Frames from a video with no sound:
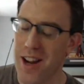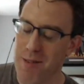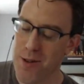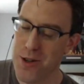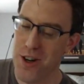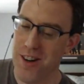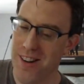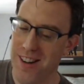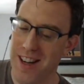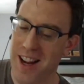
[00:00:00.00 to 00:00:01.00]
for sure.
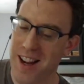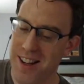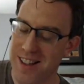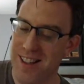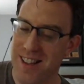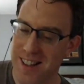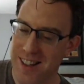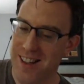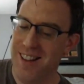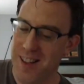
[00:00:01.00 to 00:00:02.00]
Yeah.
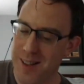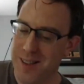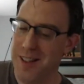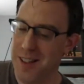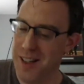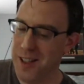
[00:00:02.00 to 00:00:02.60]
In